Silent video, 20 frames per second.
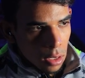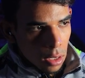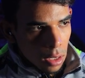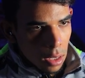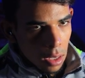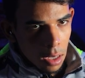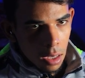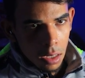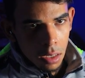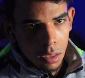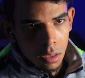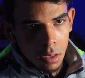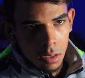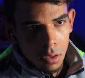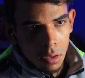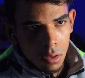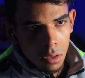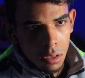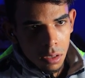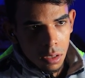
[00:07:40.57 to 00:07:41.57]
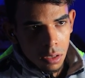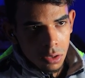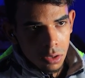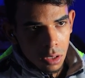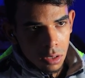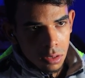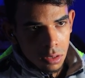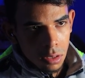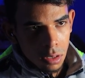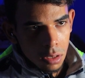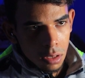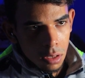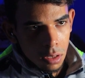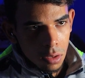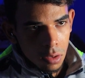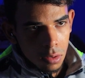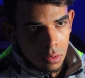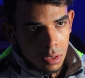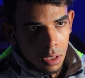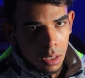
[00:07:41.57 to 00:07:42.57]
And just
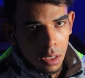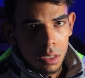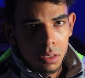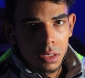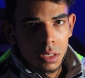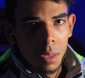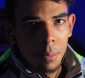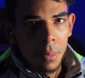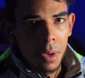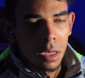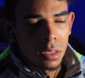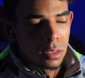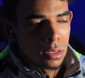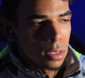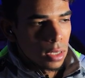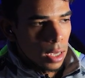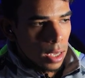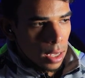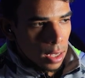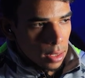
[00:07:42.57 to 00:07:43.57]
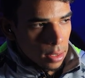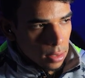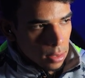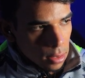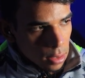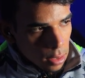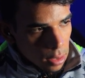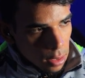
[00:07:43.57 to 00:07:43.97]
select the mask and